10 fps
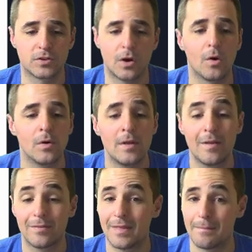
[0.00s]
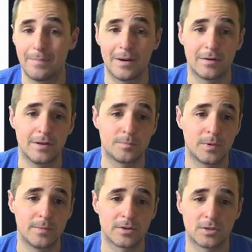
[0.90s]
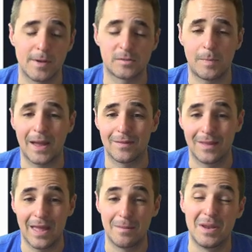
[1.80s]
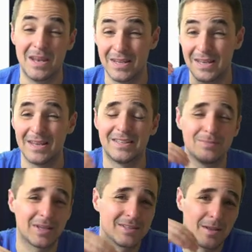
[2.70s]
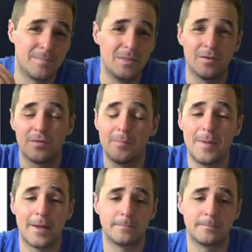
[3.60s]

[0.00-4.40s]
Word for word: So that Barry is pretty much the best back in the game, and he seems like he's going to be there for a bit.